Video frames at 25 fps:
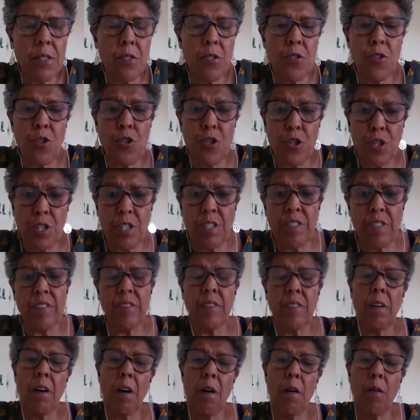to
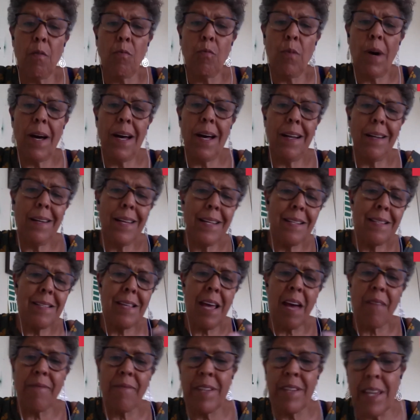just go, well, let's
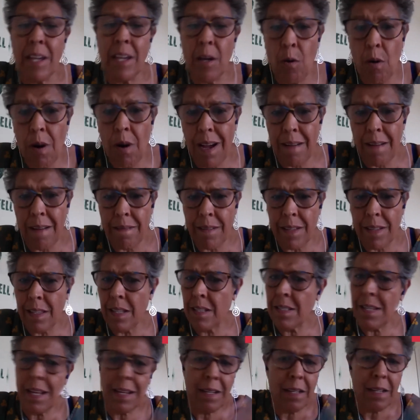have an inquiry.
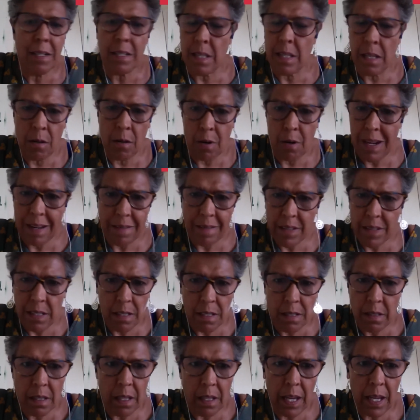There's endless inquiries,
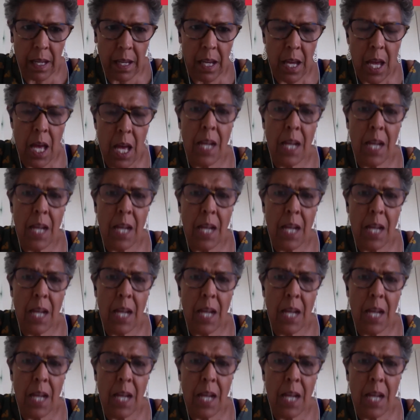isn't there?